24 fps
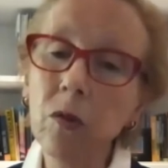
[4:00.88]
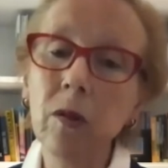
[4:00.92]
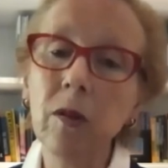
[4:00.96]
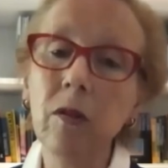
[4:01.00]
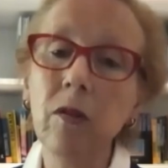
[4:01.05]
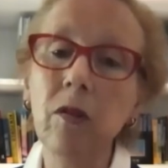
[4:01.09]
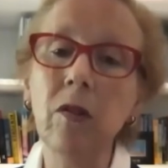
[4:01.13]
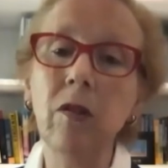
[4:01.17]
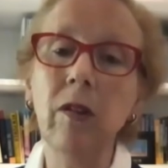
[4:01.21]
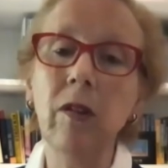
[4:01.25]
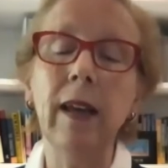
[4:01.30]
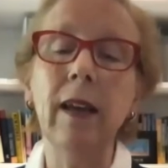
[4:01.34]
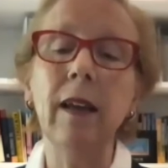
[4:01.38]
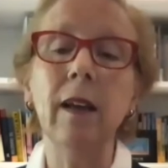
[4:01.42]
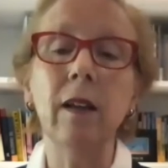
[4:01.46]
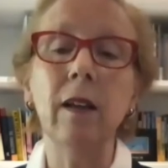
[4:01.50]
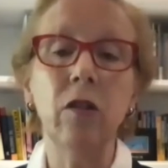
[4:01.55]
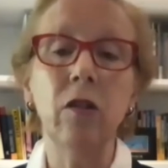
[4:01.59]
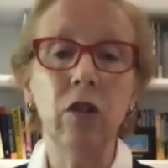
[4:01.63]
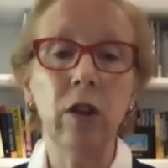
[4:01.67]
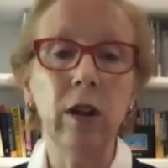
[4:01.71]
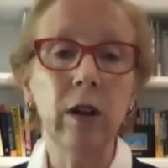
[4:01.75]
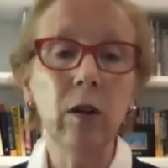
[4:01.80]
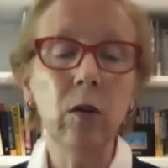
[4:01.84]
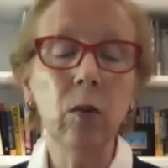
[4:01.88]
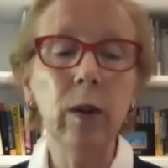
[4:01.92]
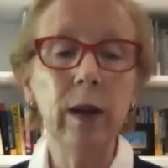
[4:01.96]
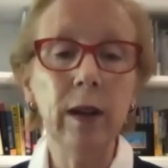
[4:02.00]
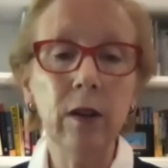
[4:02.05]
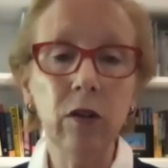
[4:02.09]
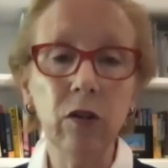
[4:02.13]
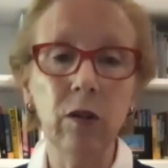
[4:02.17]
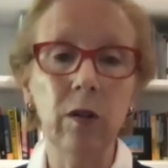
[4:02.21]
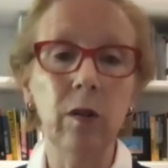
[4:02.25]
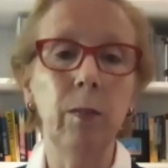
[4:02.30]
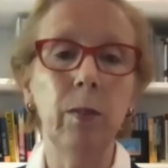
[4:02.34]
to take a
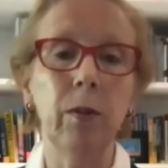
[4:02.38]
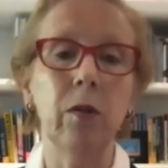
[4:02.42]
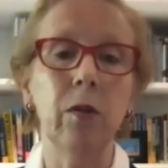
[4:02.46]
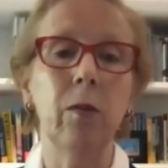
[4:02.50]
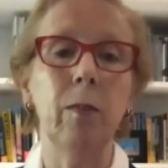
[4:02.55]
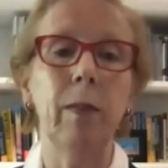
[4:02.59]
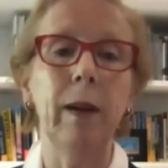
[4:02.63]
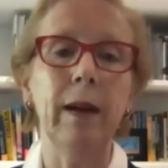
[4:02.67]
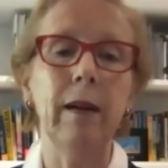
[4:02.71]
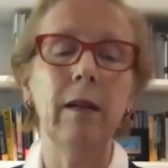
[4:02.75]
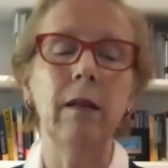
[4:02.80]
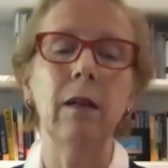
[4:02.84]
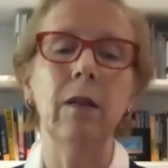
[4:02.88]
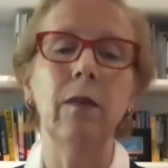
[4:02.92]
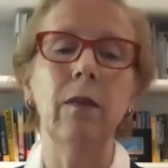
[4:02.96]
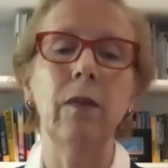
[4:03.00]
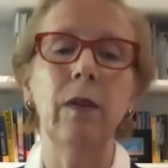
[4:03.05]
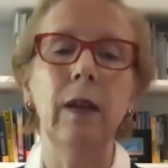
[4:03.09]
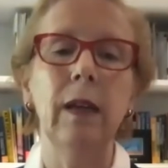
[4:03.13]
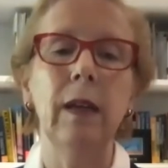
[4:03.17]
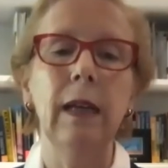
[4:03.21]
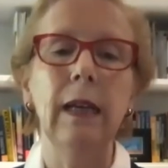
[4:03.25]
generational perspective,